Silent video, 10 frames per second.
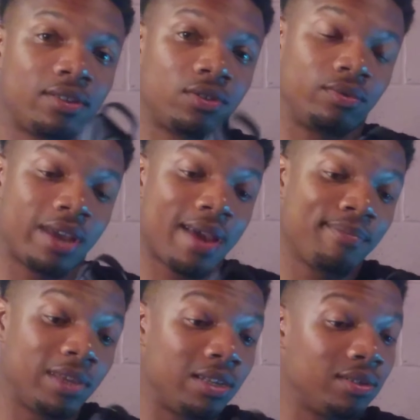So that
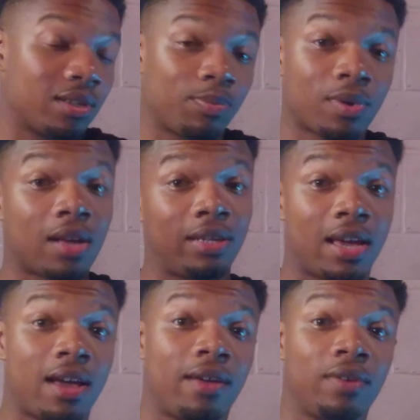means they probably
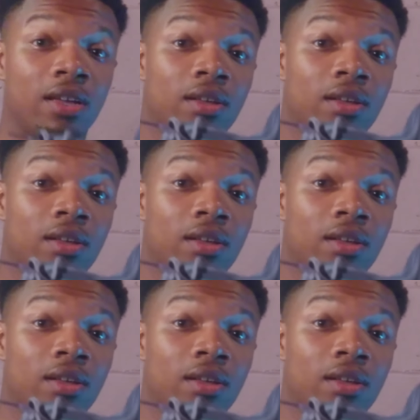have,